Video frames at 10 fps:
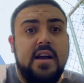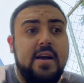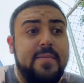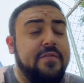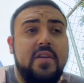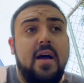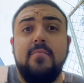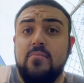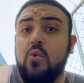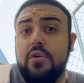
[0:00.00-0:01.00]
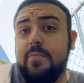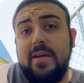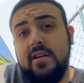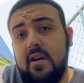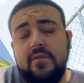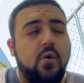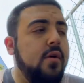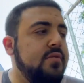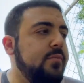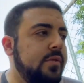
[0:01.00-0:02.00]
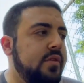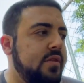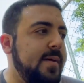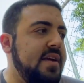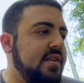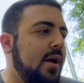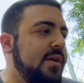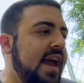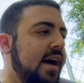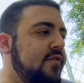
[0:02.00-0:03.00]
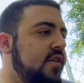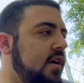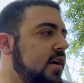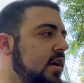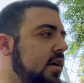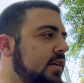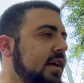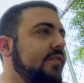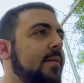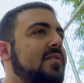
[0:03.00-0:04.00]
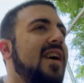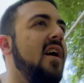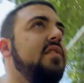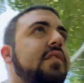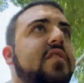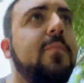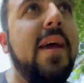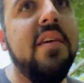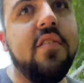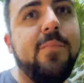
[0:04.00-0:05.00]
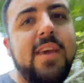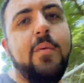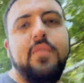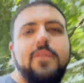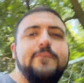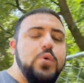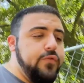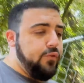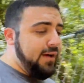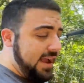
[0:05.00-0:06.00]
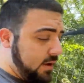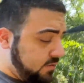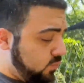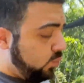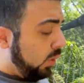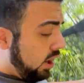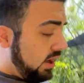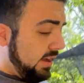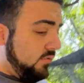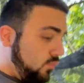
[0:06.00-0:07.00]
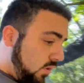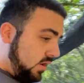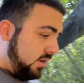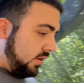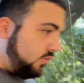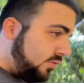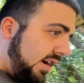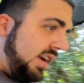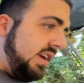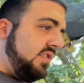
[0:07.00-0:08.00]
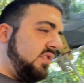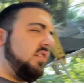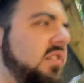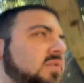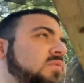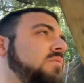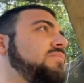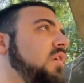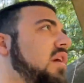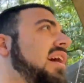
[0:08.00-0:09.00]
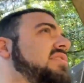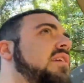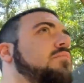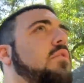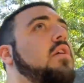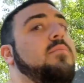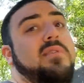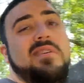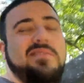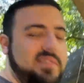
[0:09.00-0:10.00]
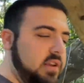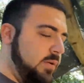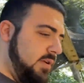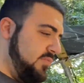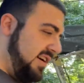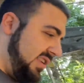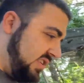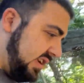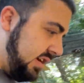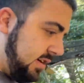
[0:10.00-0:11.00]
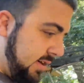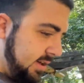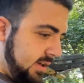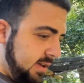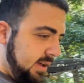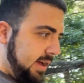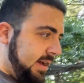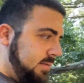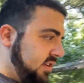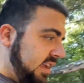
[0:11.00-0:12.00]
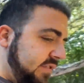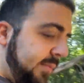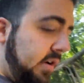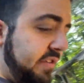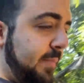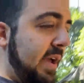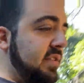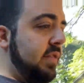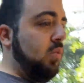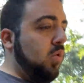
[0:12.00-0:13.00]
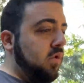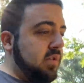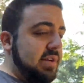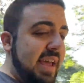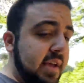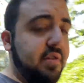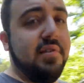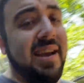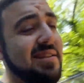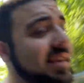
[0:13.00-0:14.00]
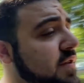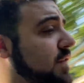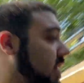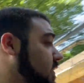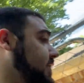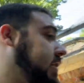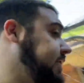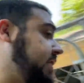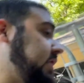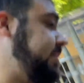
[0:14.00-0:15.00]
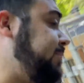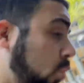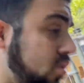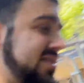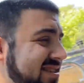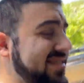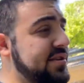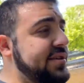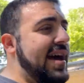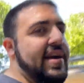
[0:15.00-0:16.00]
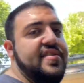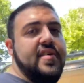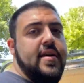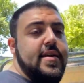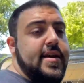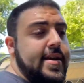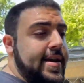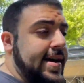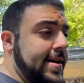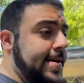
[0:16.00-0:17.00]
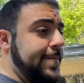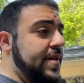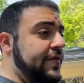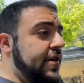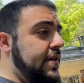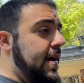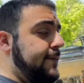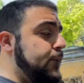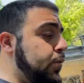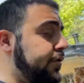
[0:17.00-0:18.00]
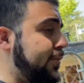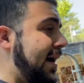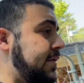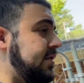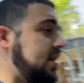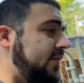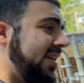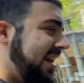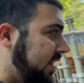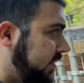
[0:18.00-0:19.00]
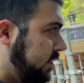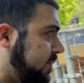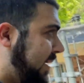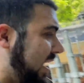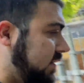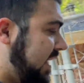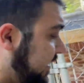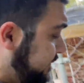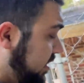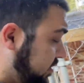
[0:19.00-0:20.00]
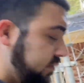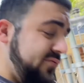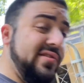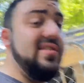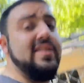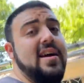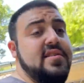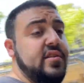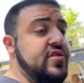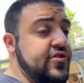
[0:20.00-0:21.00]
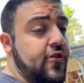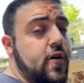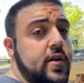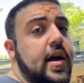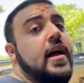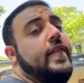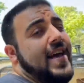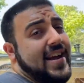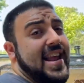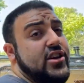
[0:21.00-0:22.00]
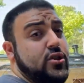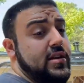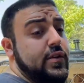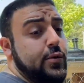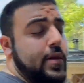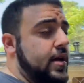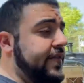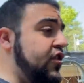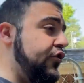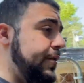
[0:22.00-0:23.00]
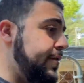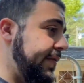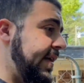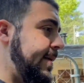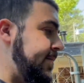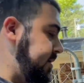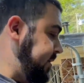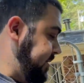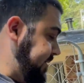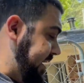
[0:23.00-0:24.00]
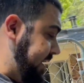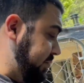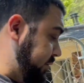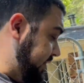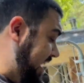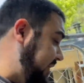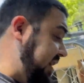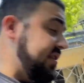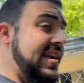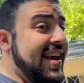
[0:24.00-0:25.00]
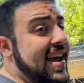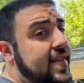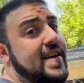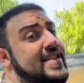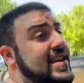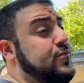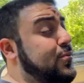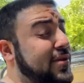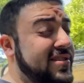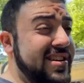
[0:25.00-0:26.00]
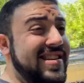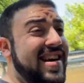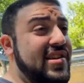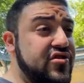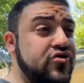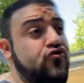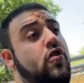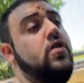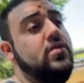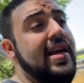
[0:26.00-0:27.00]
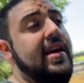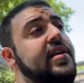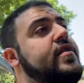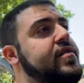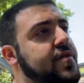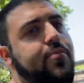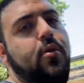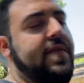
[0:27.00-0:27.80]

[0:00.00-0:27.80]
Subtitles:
if not more, depending on, of course, the space that we have, to give them tons of space to be able to move around and walk and run, graze. Well, I say run, but you know what I'm trying to say. Just give them all the space in the world, because exercise is very, very, very important to these guys. If they're not moving around enough and getting those back leg muscles really nice and strong, that can actually lead to a lot of issues for them. Because as heavy as they get, they need really nice, strong legs to support